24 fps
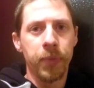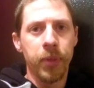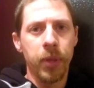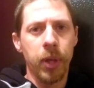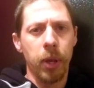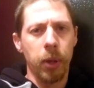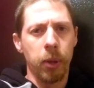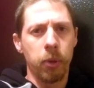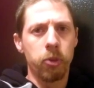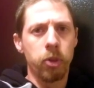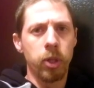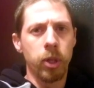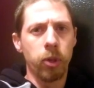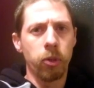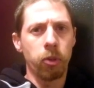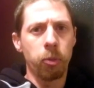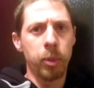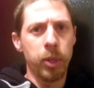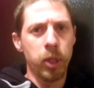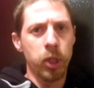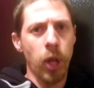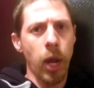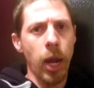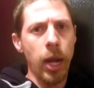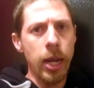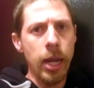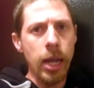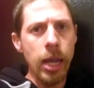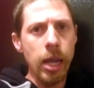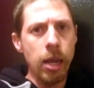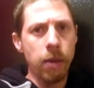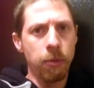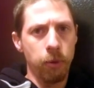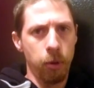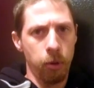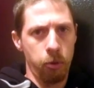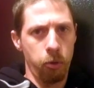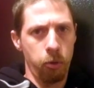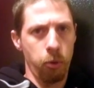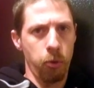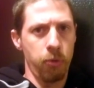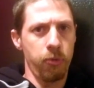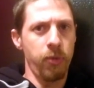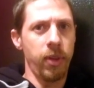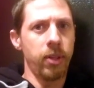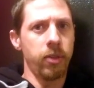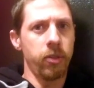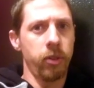because it looks a bit shady if you're sort of
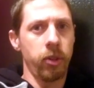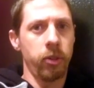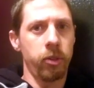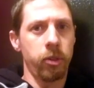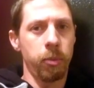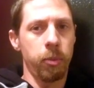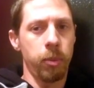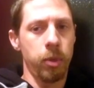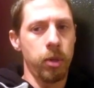fencing someone